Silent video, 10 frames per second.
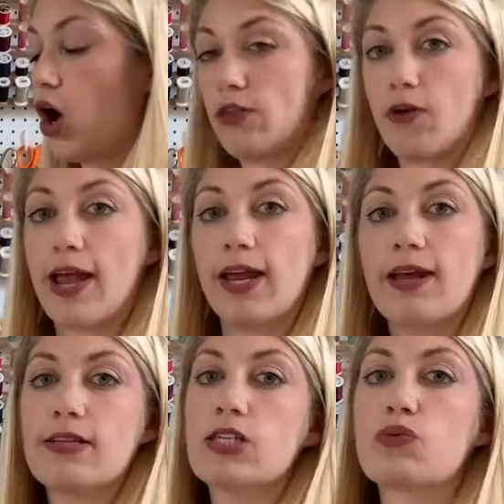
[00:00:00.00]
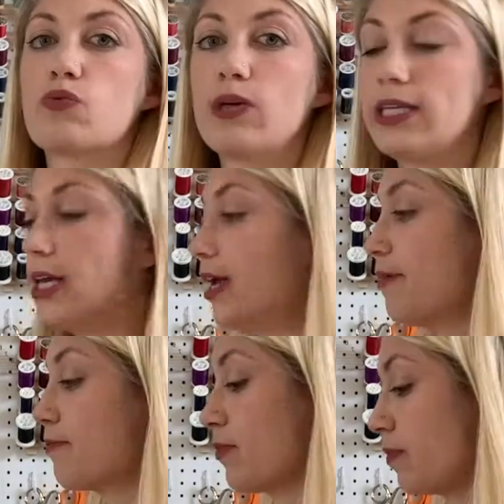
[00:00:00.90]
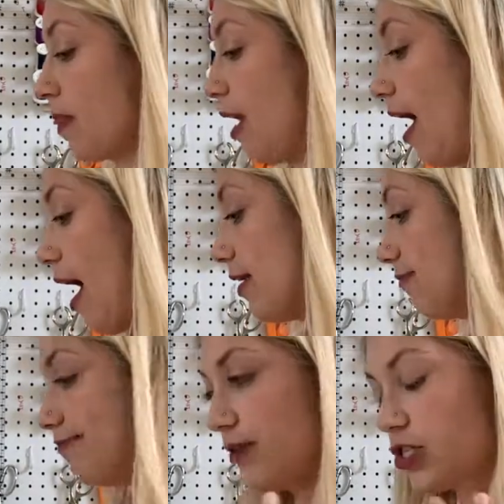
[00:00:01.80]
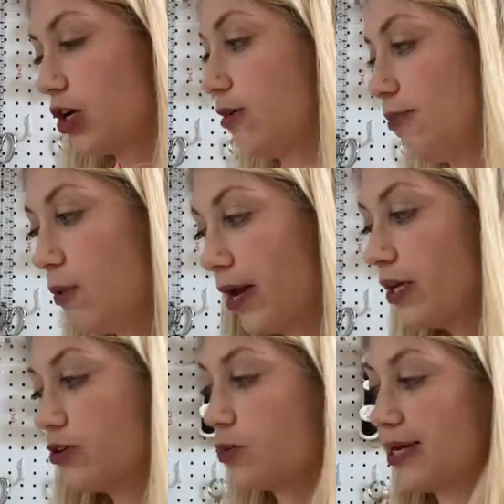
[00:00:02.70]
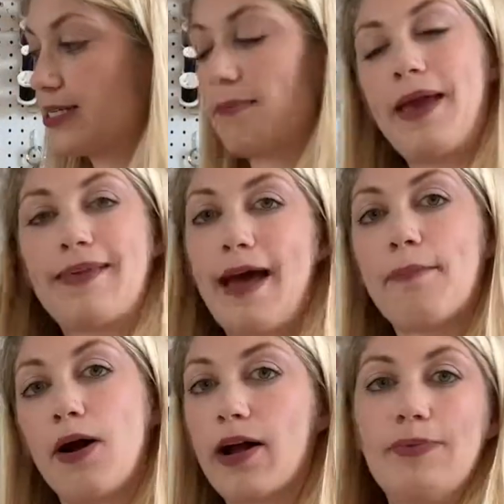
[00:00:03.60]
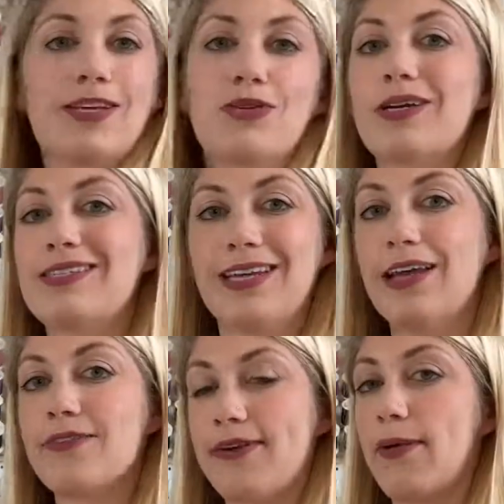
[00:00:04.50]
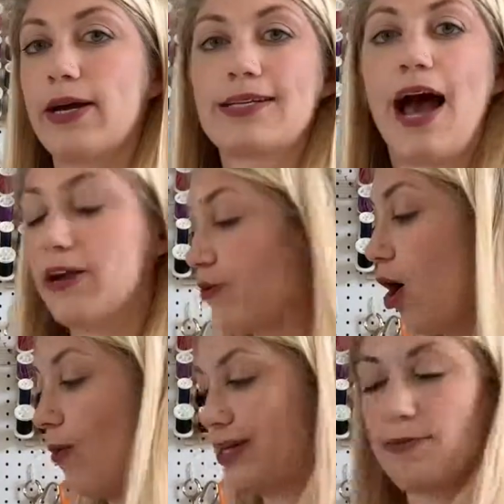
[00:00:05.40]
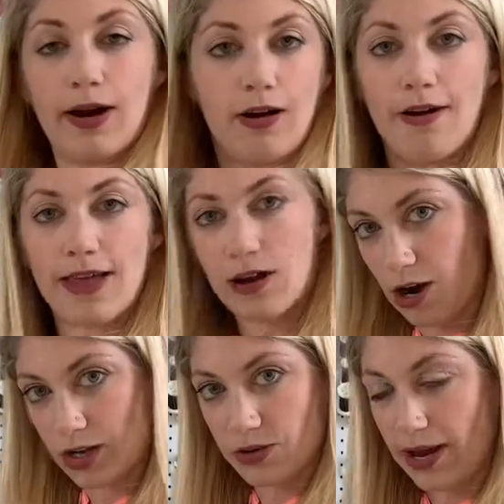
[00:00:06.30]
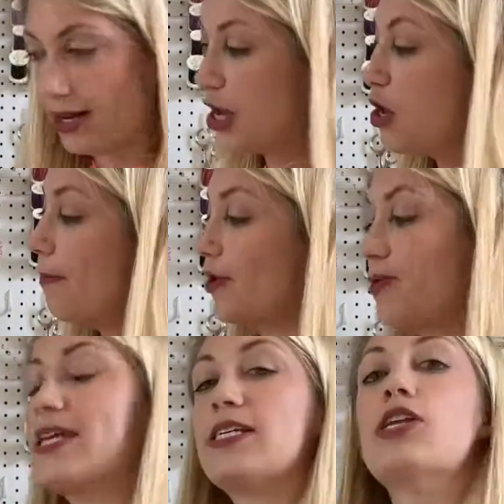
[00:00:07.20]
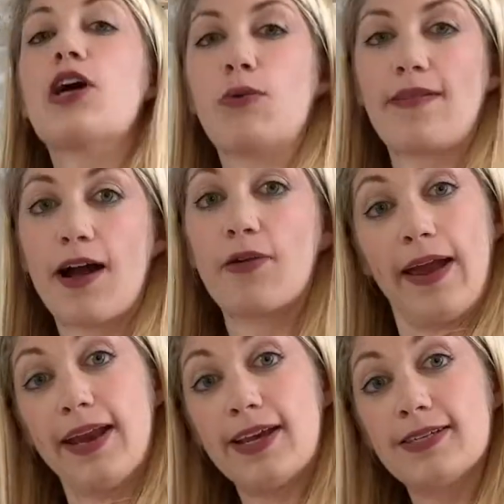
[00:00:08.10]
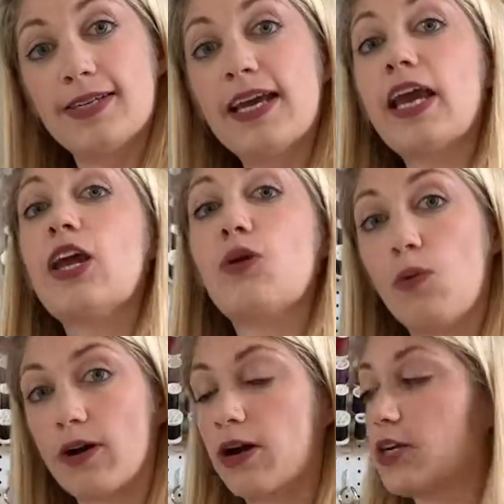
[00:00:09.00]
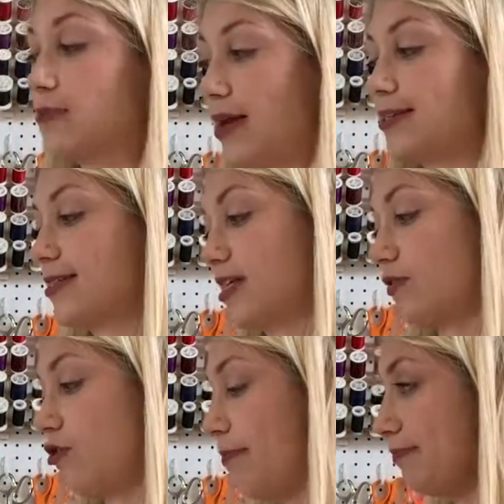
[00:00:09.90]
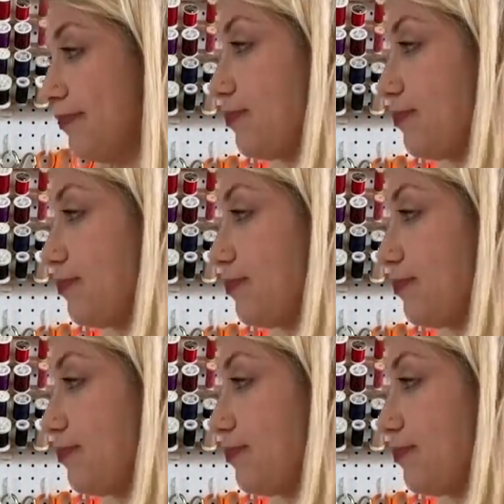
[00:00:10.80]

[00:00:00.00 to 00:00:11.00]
on the grain, and this is really at a certain point, you don't need to make that mark because you can see in the fabric. I always mark off that cross grain, but you need to know where that grain is in order to make a successful drape.